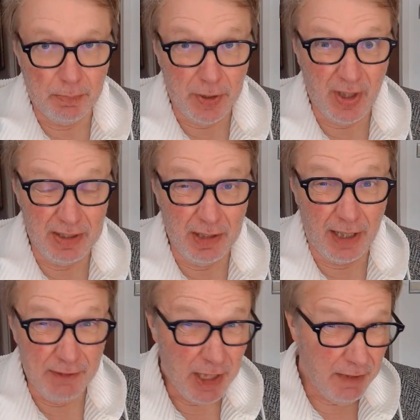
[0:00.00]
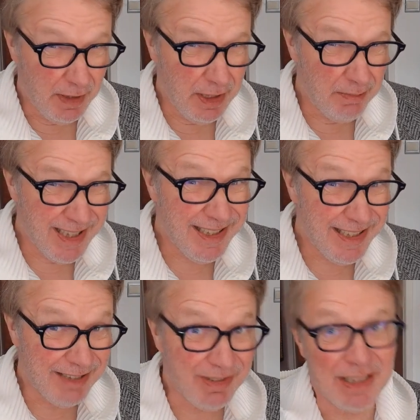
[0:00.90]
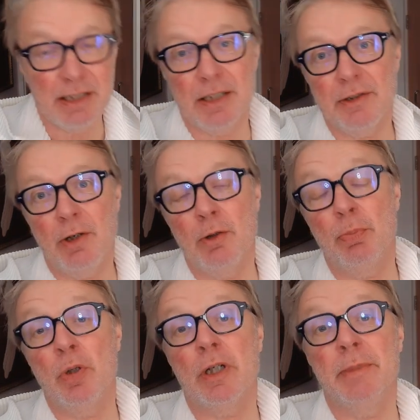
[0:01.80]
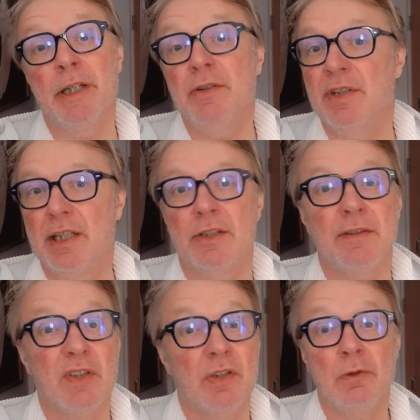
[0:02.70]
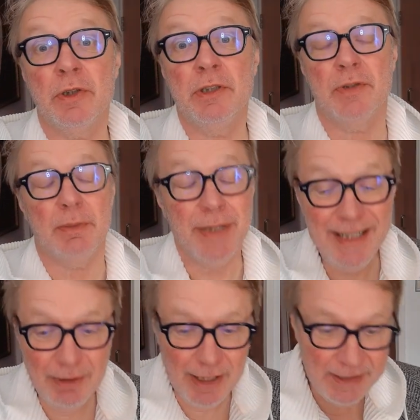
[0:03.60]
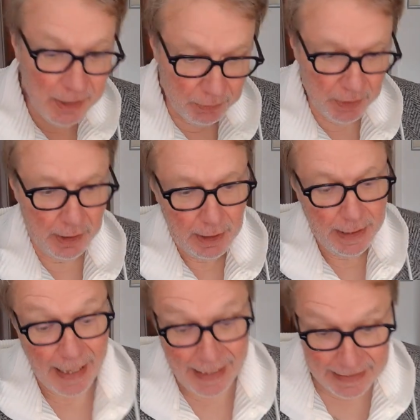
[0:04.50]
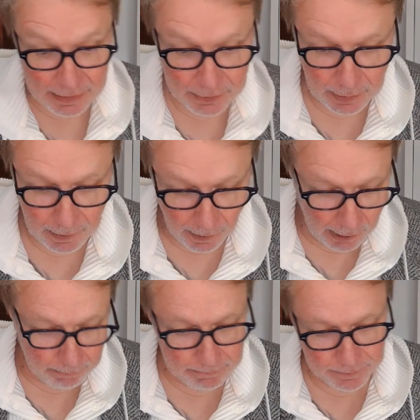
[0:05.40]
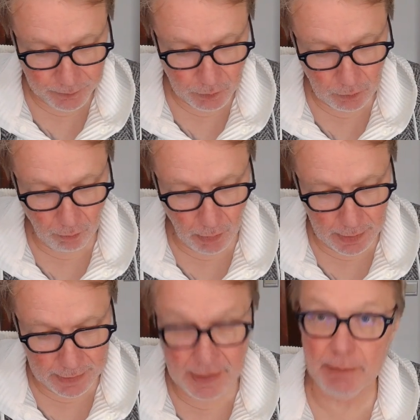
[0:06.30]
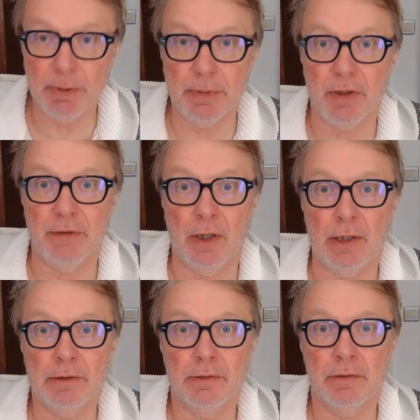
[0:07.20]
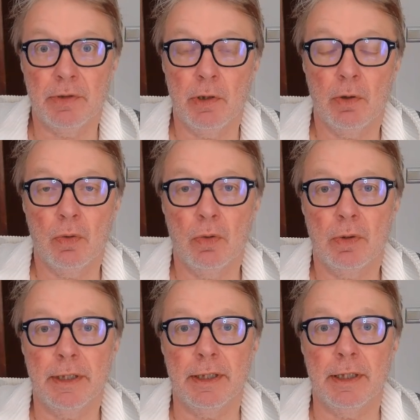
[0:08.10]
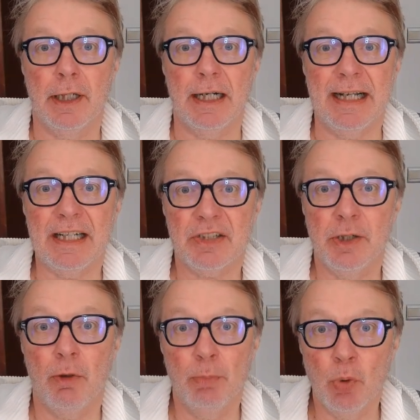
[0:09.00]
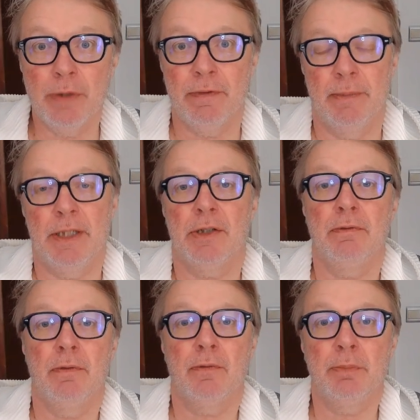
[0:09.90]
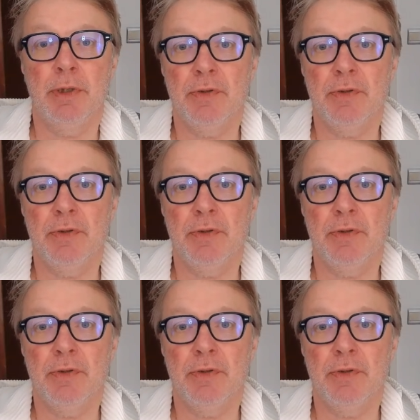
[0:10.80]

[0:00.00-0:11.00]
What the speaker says: But I've kind of undermined there, really, the whole point of me using that, because I've just told you I used it. But anyway, I did use it, and it didn't get me very far. So I actually got more information from